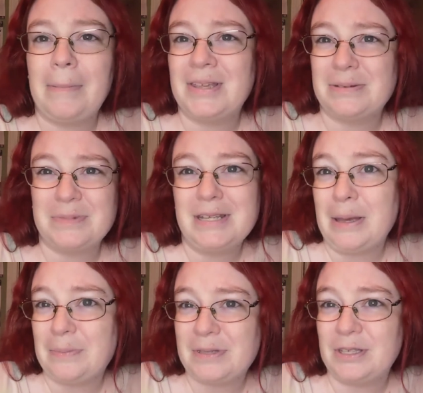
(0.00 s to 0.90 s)
maybe some
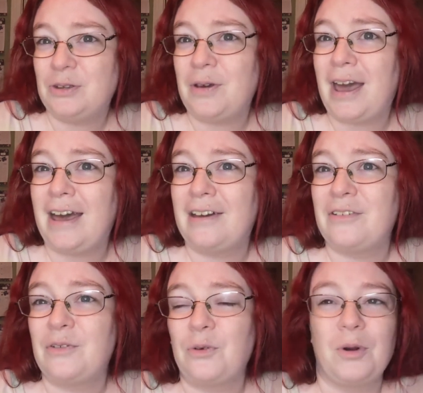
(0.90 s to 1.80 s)
tips that you
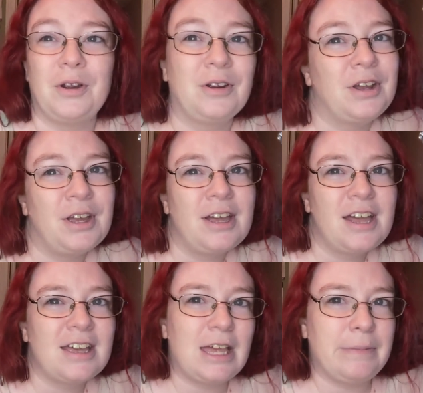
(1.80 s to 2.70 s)
have for
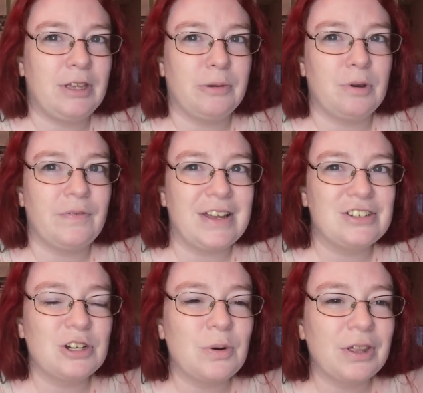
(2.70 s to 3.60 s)
keeping your
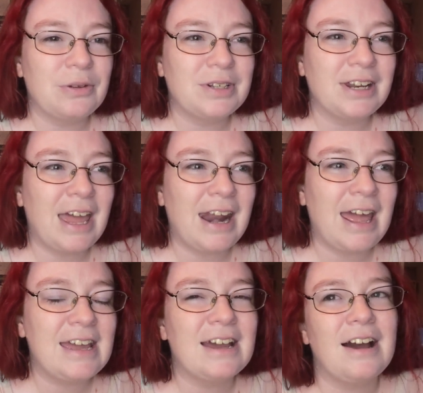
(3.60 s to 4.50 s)
motivation going through 10K
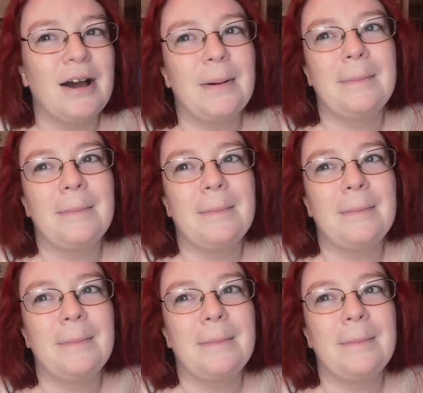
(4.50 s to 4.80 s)
day.